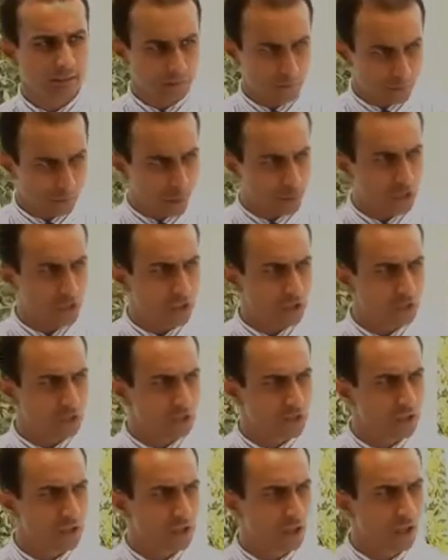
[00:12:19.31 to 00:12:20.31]

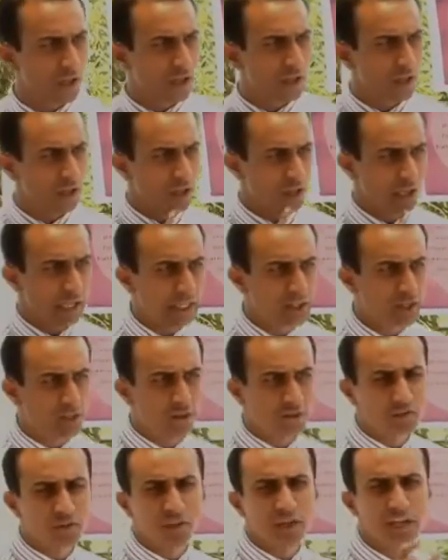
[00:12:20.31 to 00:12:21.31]
Moses, leader
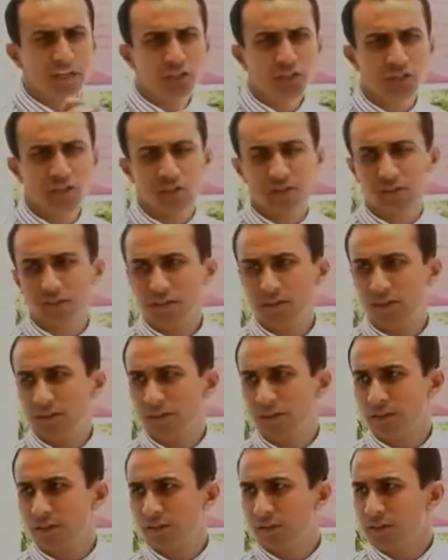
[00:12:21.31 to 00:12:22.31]
of the nation.
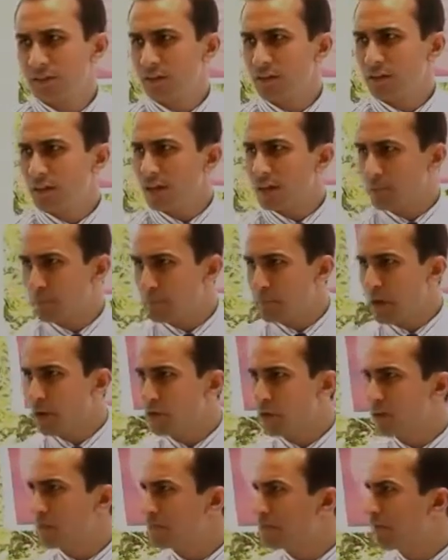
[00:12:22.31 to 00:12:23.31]

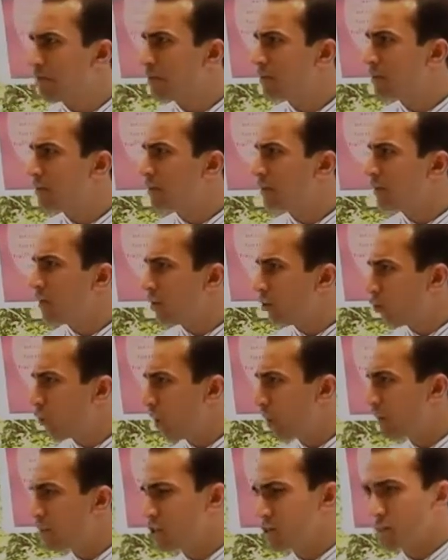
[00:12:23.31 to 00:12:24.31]
Miriam,
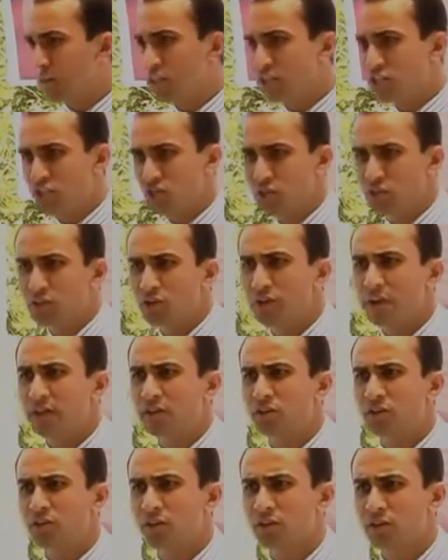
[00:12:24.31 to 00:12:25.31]
women's ministry
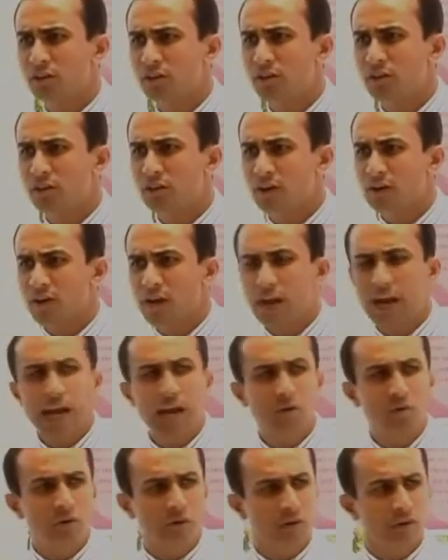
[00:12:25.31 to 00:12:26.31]
director.
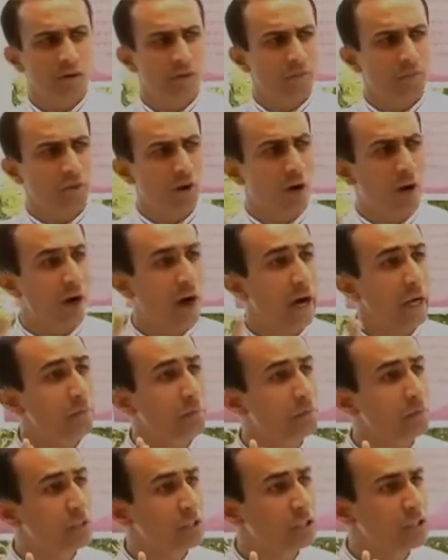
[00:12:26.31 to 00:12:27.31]
Aaron, the high
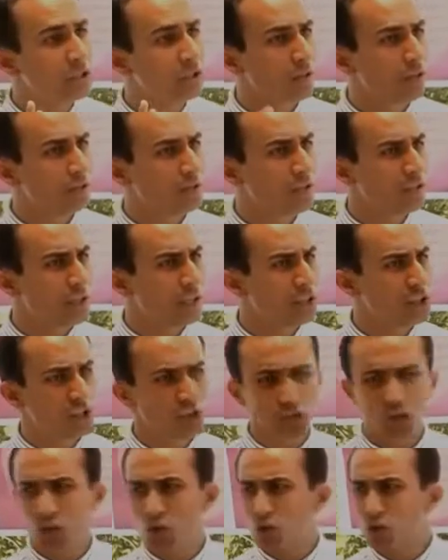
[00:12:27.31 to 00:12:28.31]
priest of the nation.
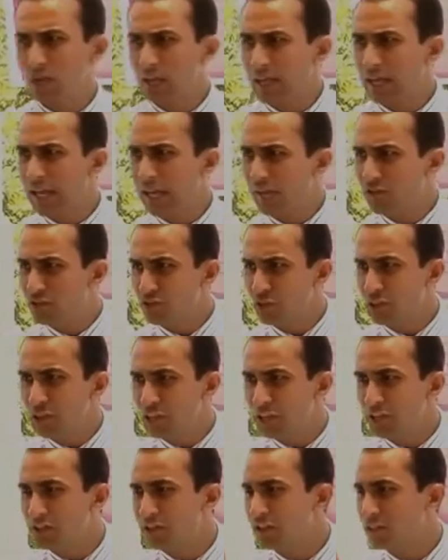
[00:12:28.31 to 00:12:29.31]
You're looking at three
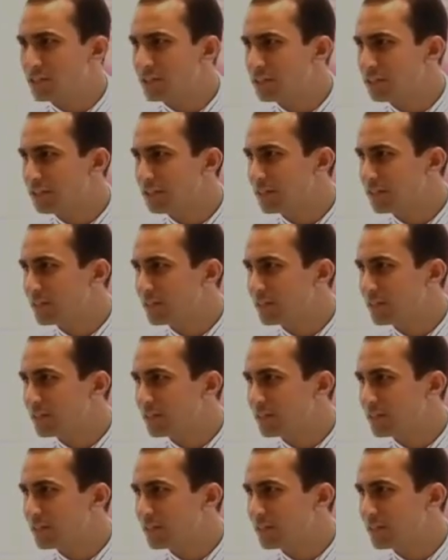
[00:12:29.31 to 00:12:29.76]
leaders.